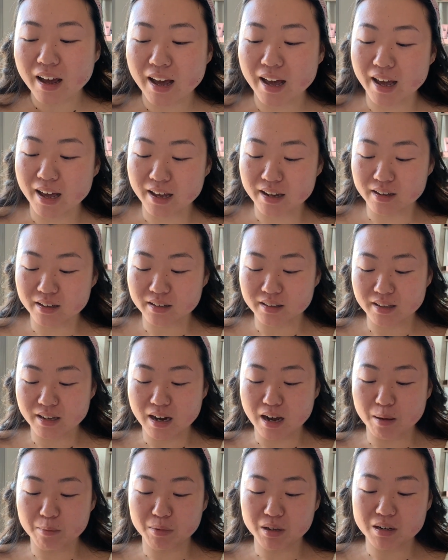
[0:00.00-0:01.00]
And
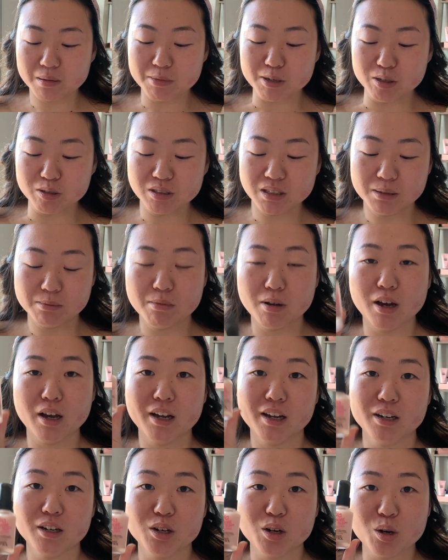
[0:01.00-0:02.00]
now I'm going to be using
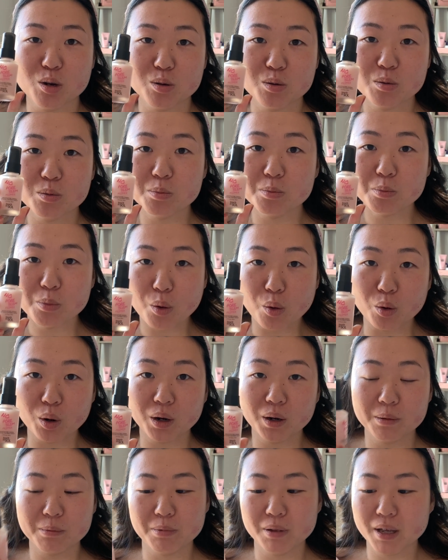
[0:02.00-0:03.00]
my No
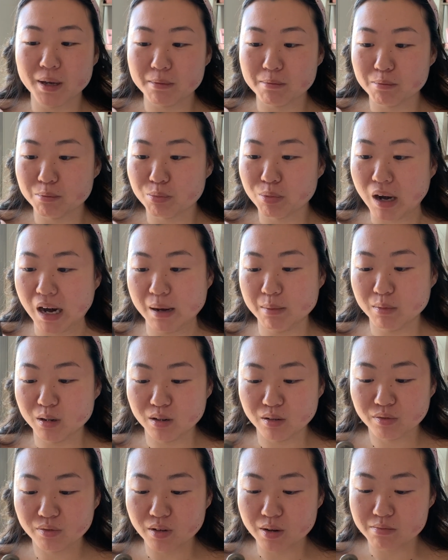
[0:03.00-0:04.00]
Pore Blem
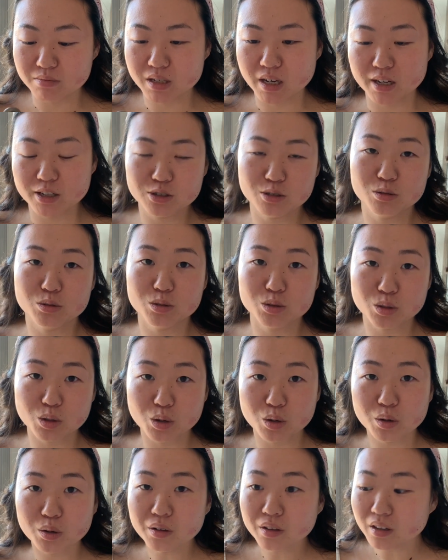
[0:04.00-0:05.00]
Primer from Touch in
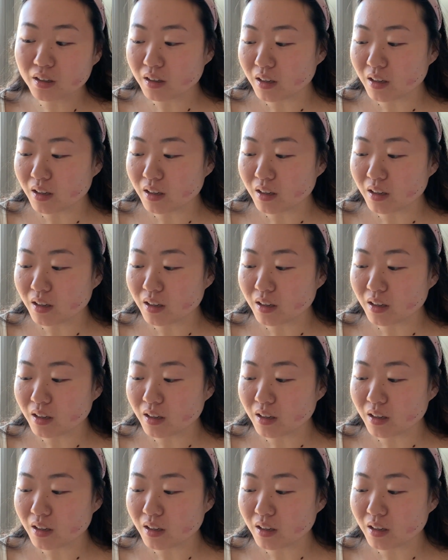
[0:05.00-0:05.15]
Sol.